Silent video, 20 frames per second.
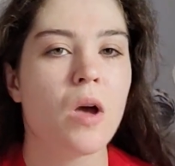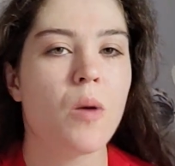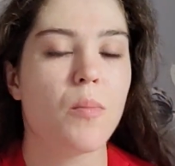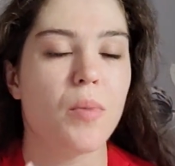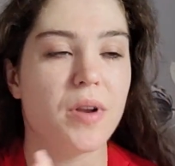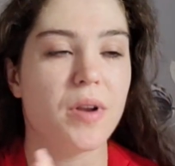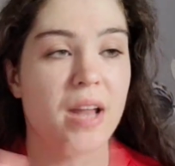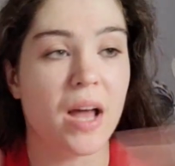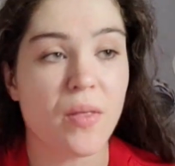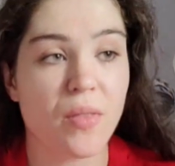
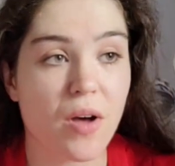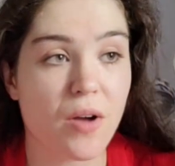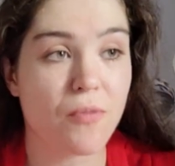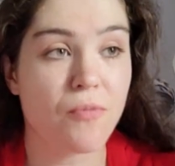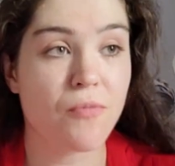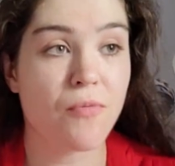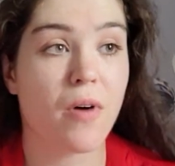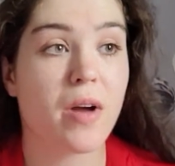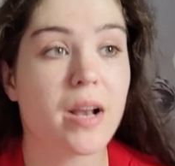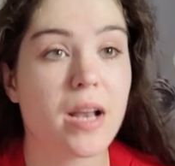But now that I've
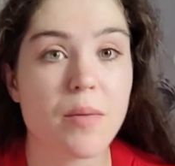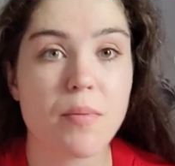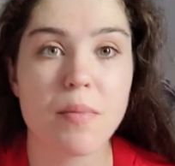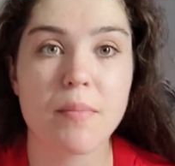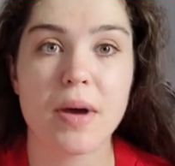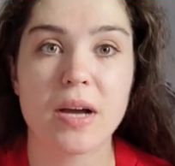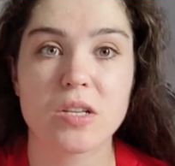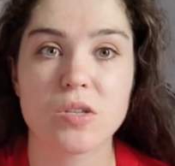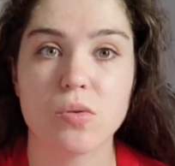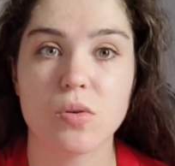finally been
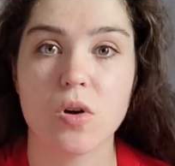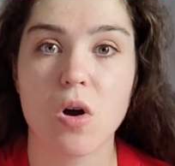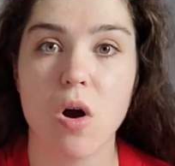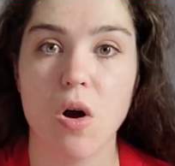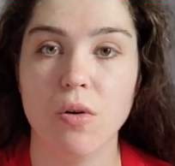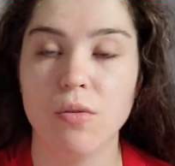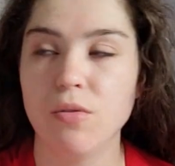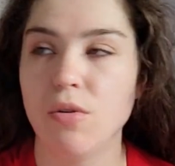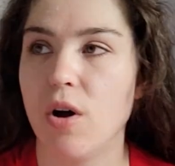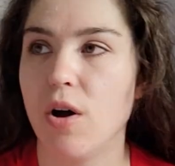back to a
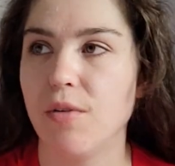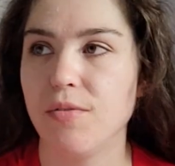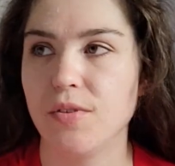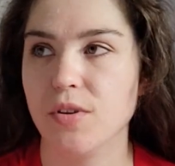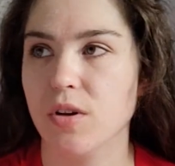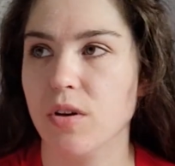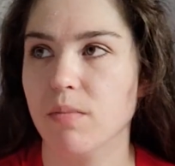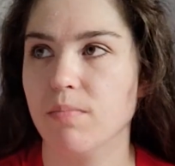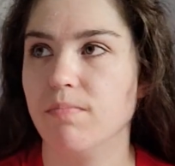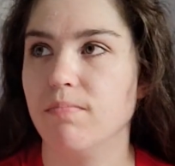con
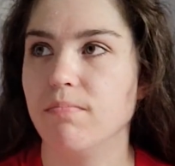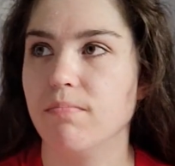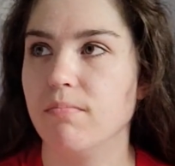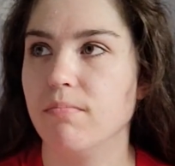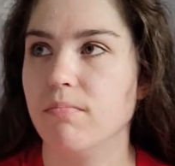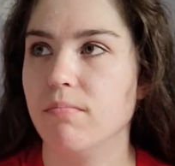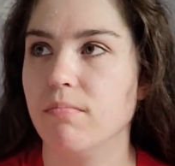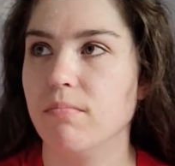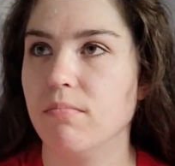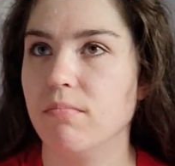after
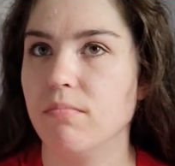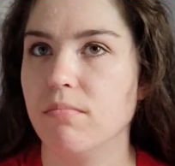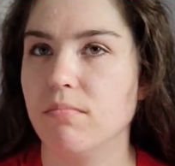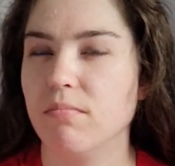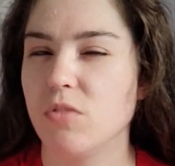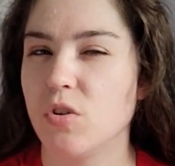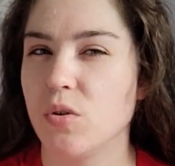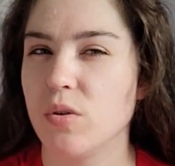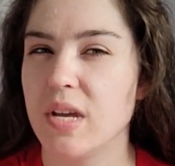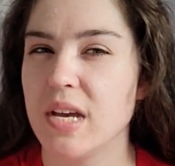
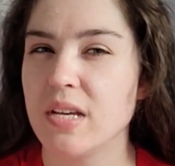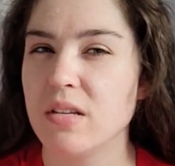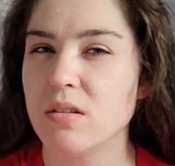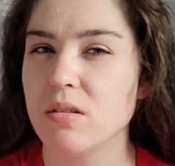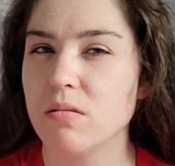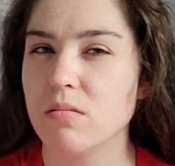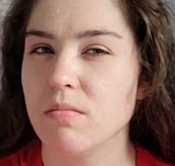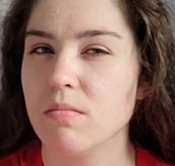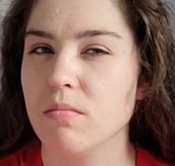2 years,